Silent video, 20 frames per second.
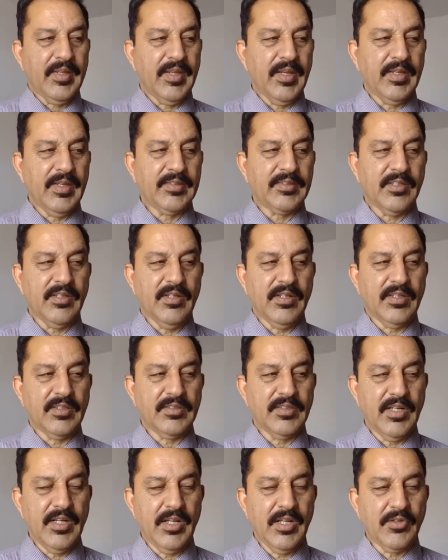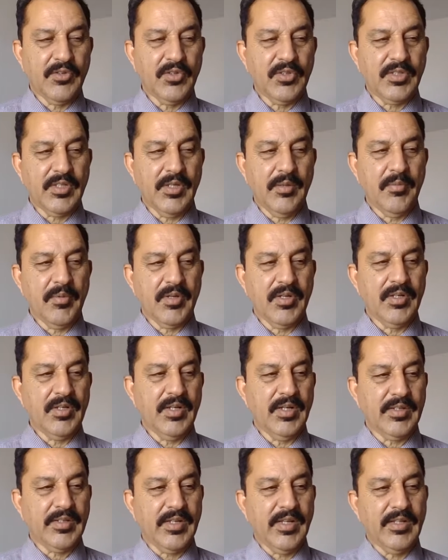gas or the liquid chemical
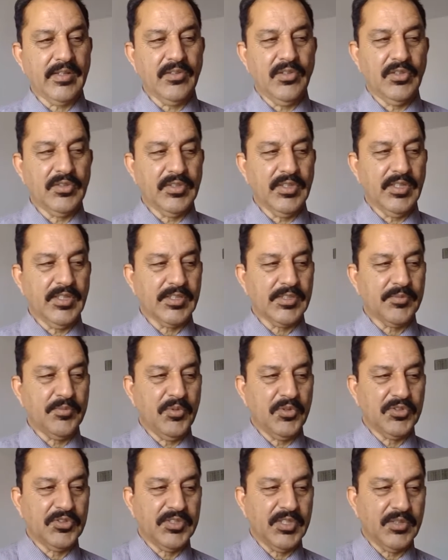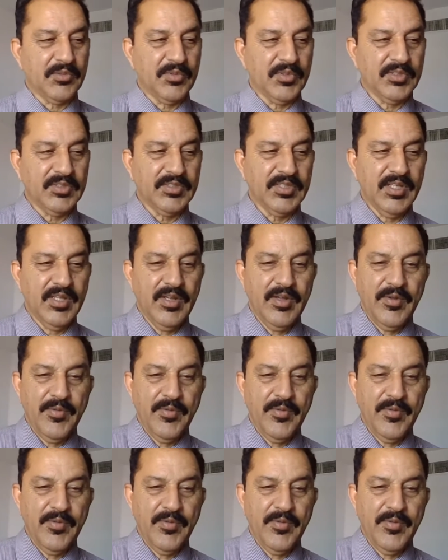attack on the exposed surface,